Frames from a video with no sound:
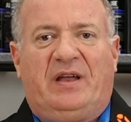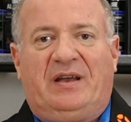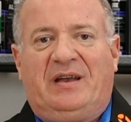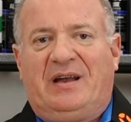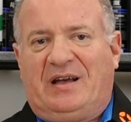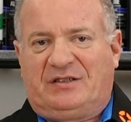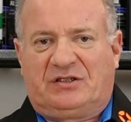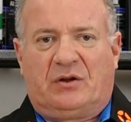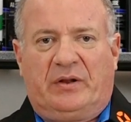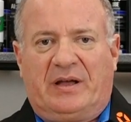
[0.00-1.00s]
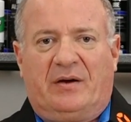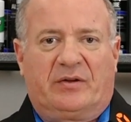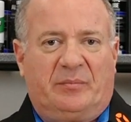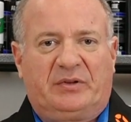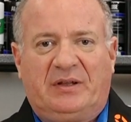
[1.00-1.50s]
and not stalling out
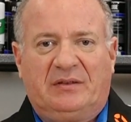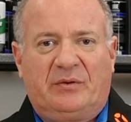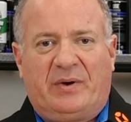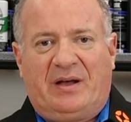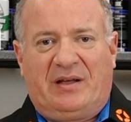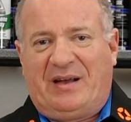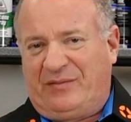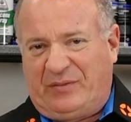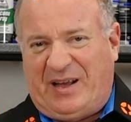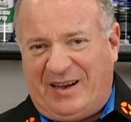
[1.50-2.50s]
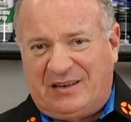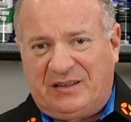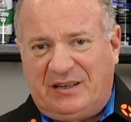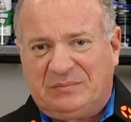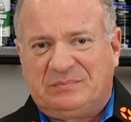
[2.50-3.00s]
completely while
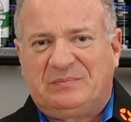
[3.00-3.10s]
idling,